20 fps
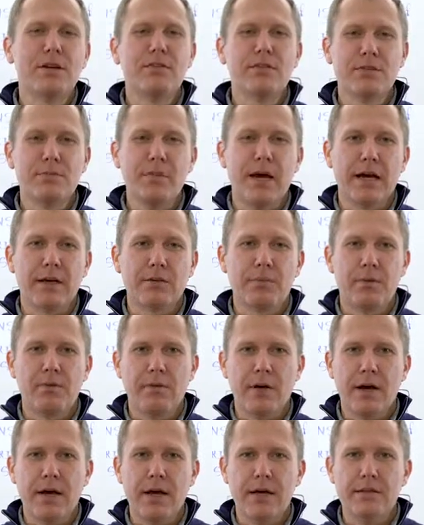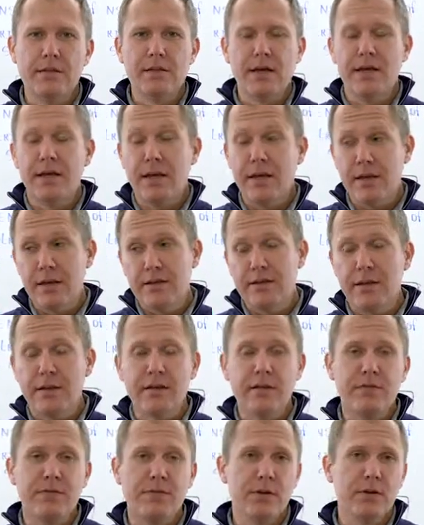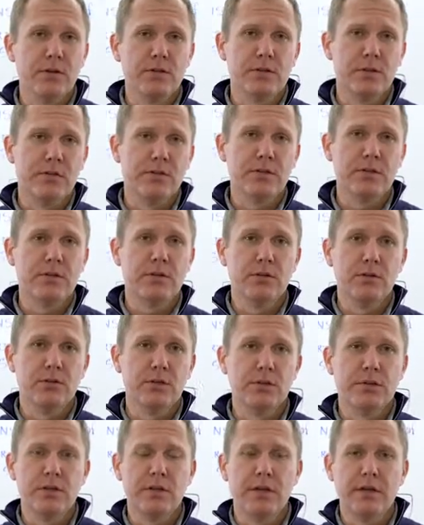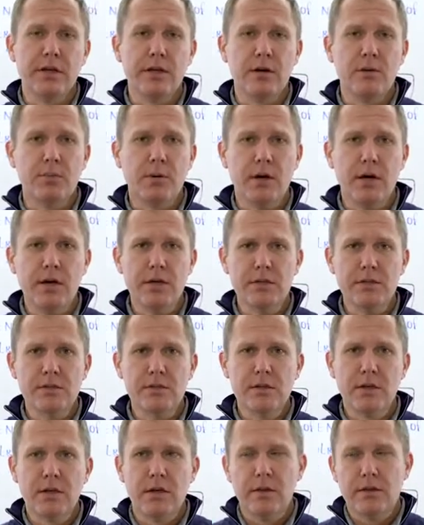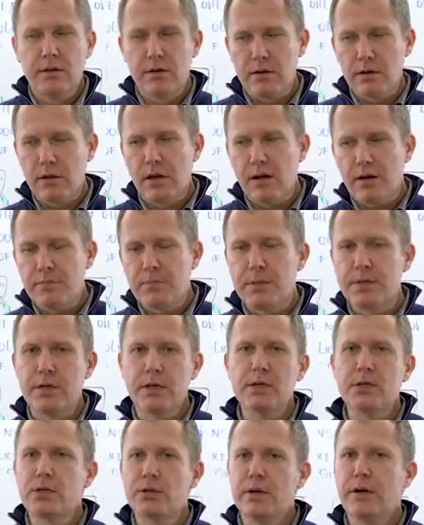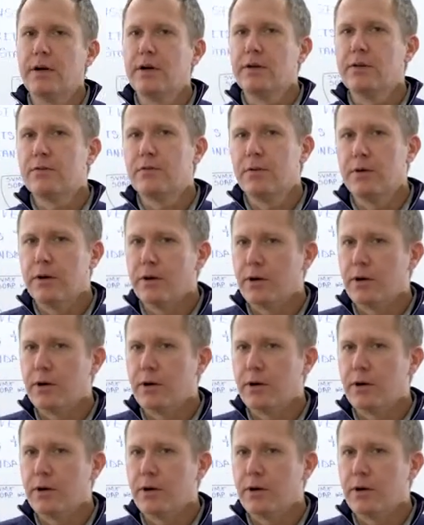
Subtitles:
ServiceMax provides an end-to-end field service solution to the enterprise, there are a lot of potential areas for